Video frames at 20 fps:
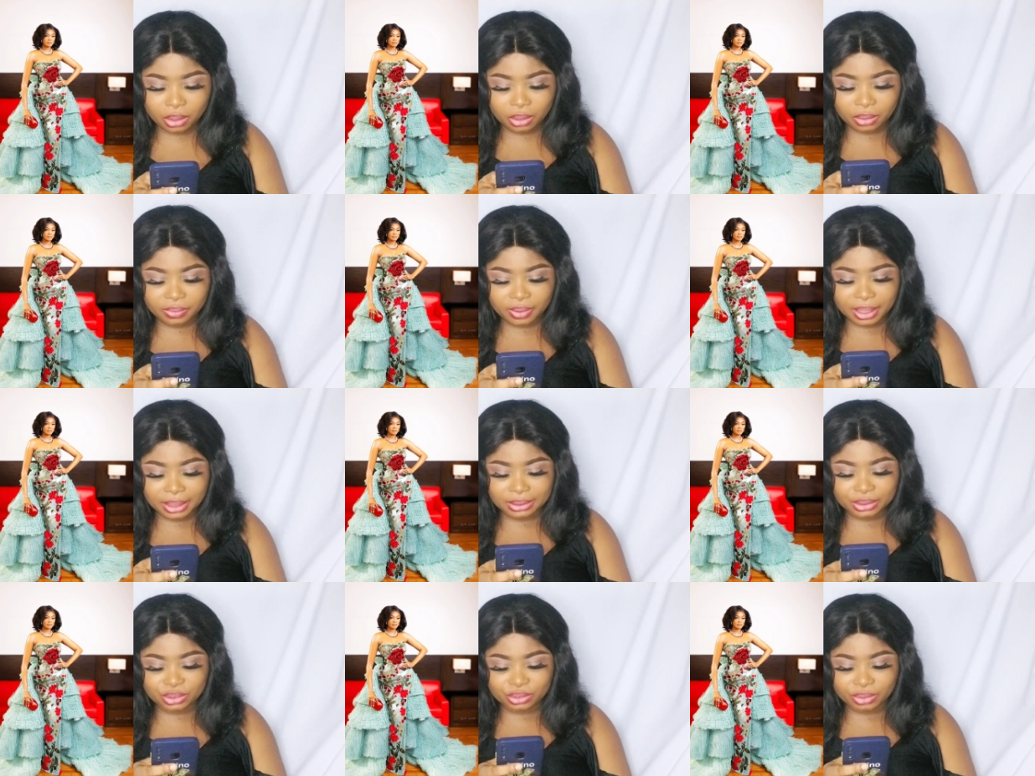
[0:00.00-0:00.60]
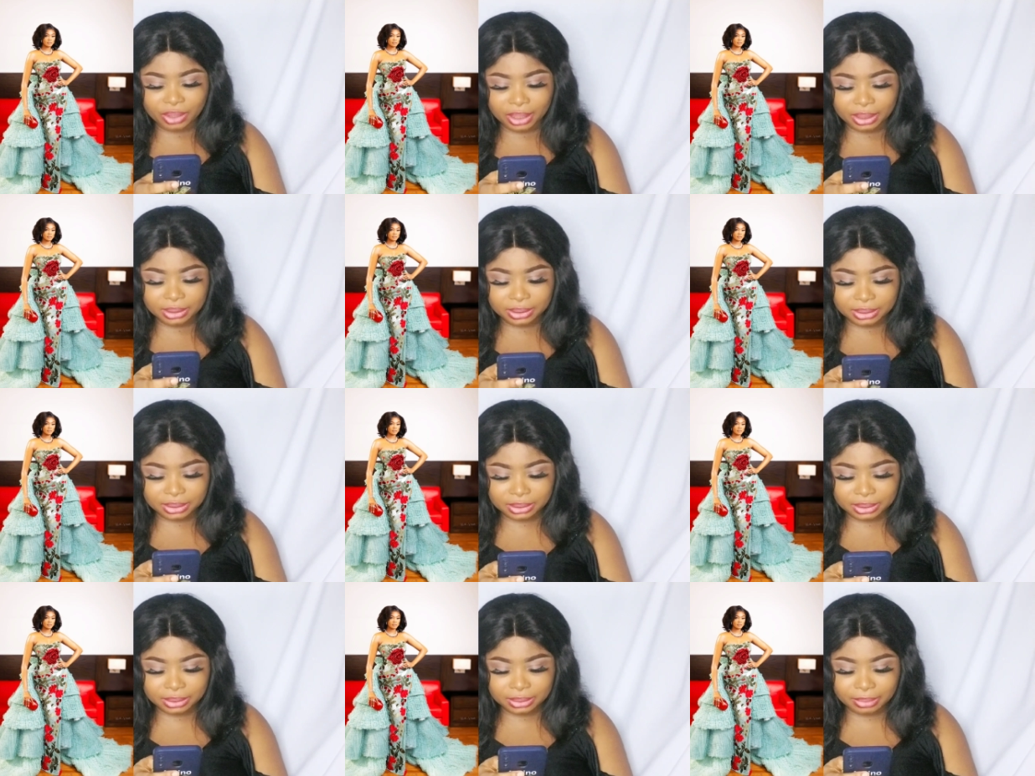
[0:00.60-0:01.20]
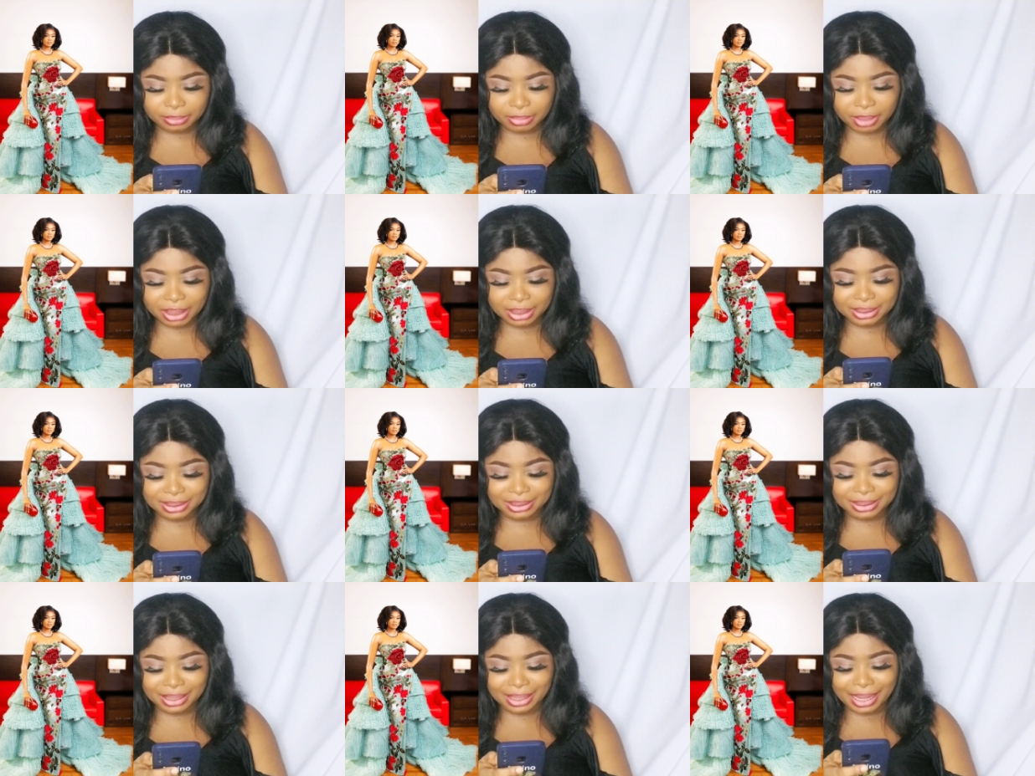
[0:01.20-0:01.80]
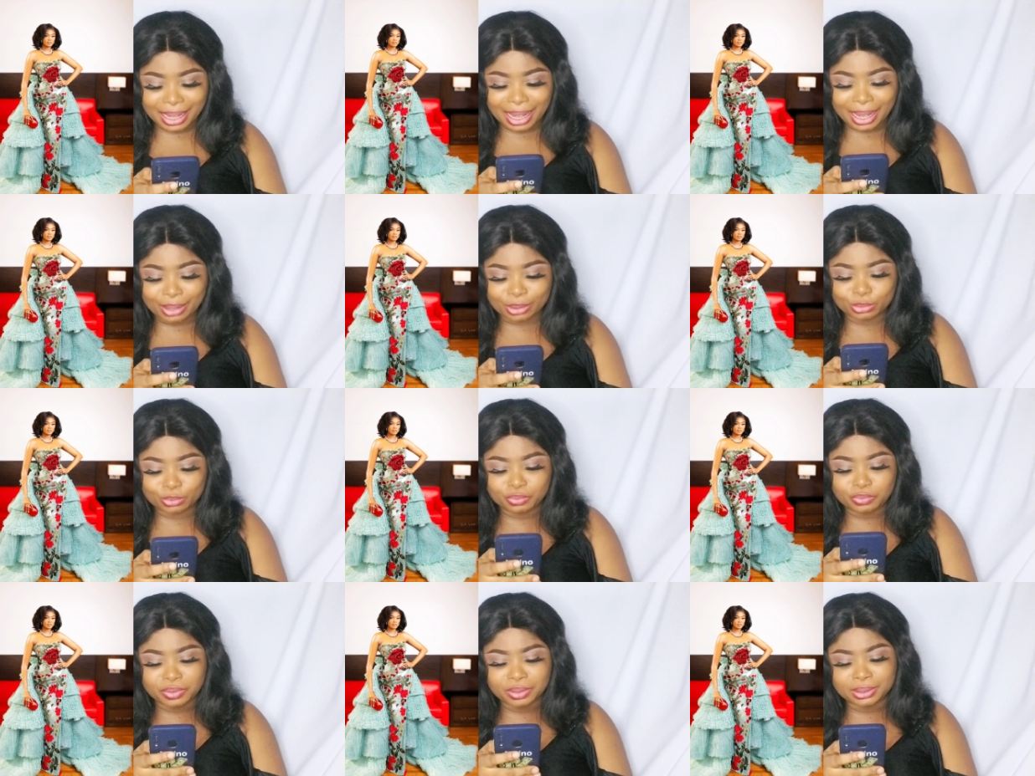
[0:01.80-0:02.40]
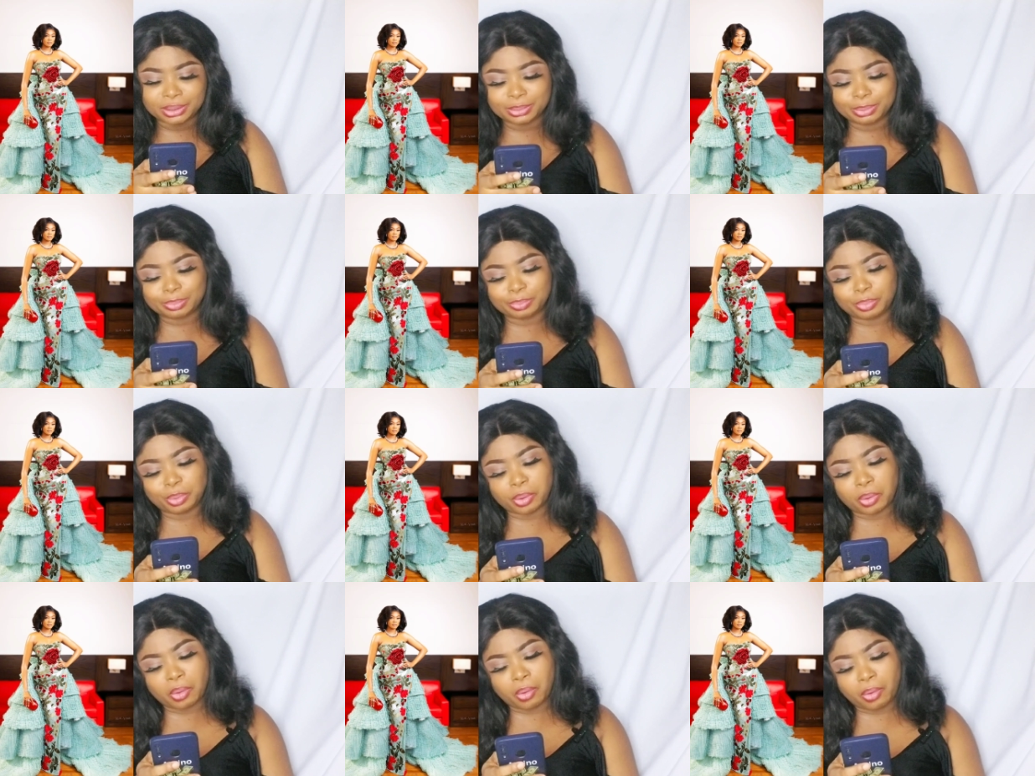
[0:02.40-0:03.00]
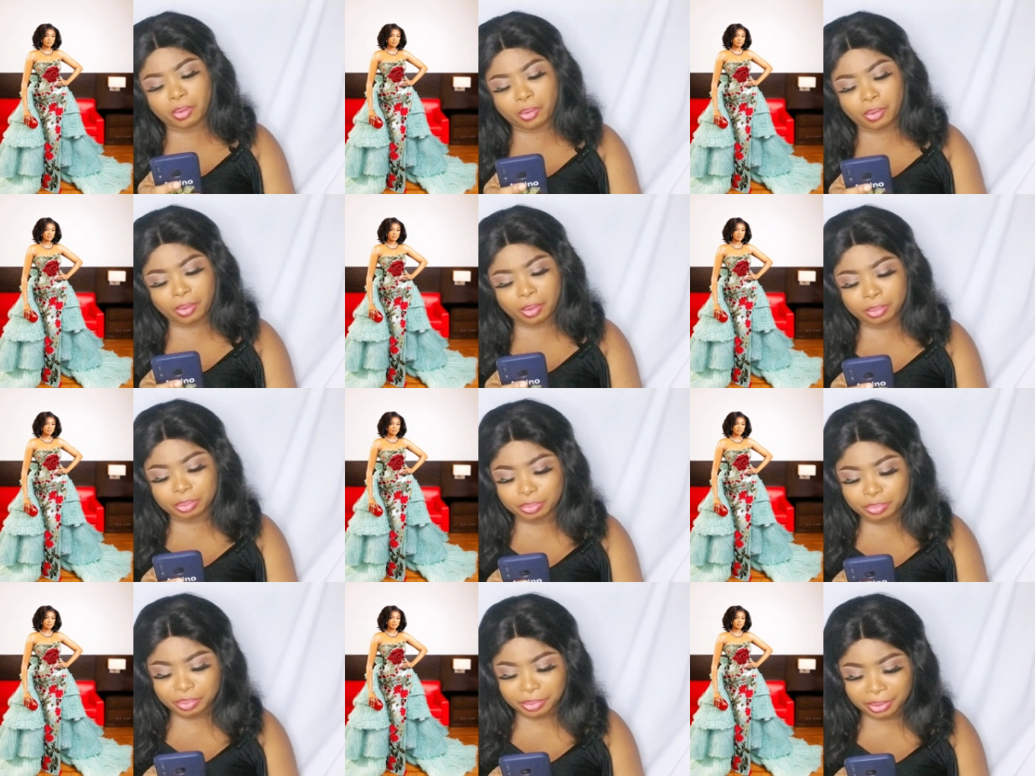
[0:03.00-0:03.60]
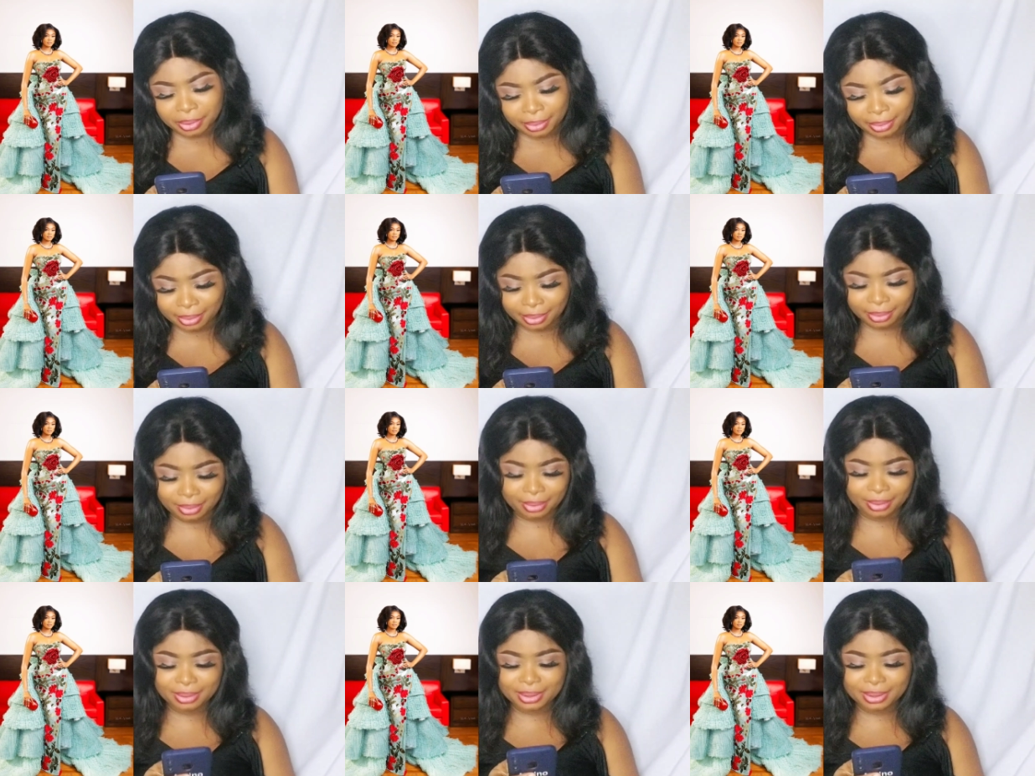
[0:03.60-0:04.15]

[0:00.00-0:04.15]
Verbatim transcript: of her dress makes the outfit poor, poor.